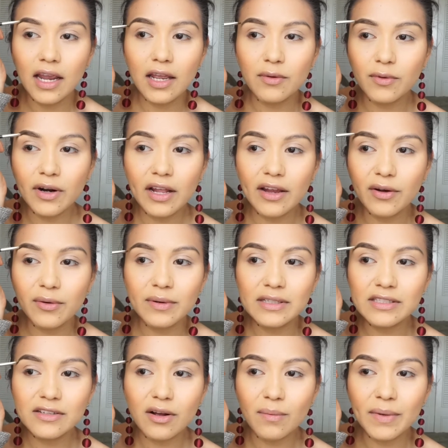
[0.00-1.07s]
And what I
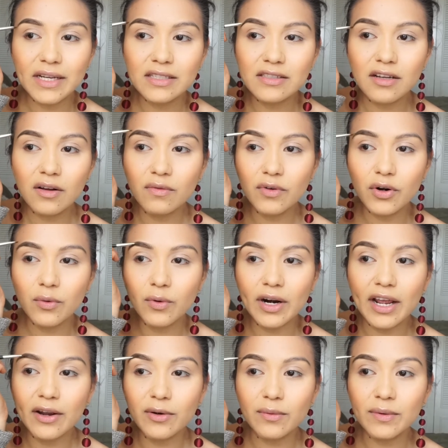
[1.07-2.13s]
always tell myself, or
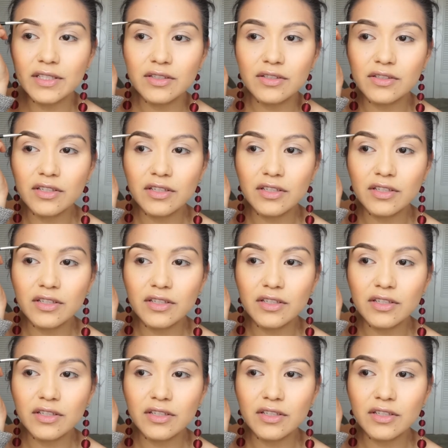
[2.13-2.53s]
what I always